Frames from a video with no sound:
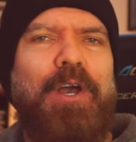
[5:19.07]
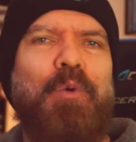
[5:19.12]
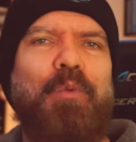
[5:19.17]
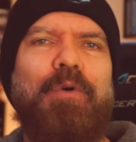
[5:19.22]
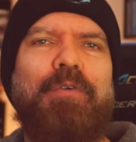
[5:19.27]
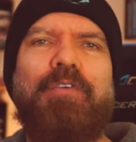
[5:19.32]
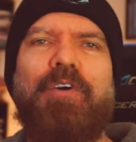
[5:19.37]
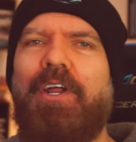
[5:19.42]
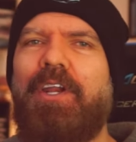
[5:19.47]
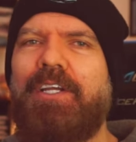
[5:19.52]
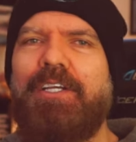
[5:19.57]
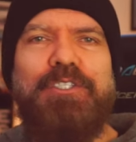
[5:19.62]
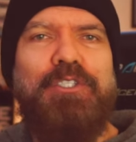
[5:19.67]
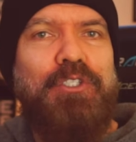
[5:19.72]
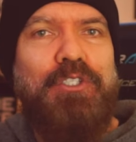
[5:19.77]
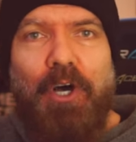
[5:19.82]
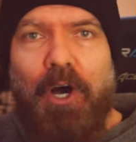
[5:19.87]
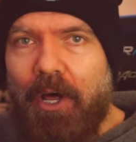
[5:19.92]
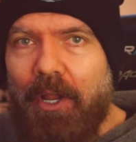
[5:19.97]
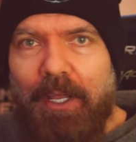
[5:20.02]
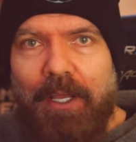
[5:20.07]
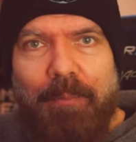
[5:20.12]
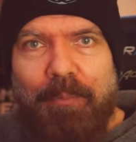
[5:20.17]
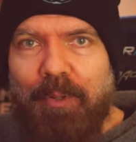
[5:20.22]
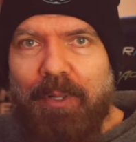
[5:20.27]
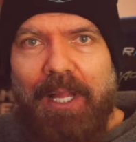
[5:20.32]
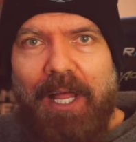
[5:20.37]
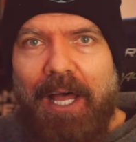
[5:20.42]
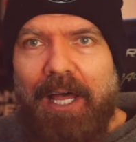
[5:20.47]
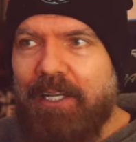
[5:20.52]
We've got exotic
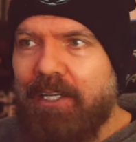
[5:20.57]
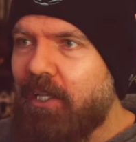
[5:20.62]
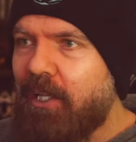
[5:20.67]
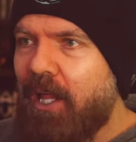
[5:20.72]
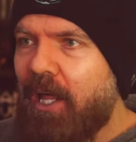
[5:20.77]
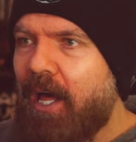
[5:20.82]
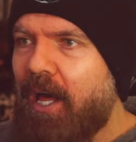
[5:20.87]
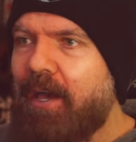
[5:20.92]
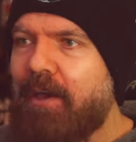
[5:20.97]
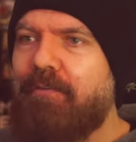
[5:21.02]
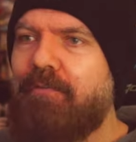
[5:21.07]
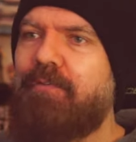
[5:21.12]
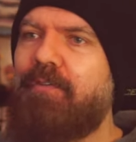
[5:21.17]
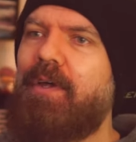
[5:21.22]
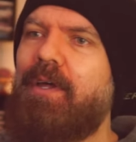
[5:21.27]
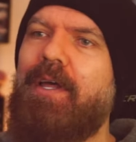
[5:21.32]
plant life.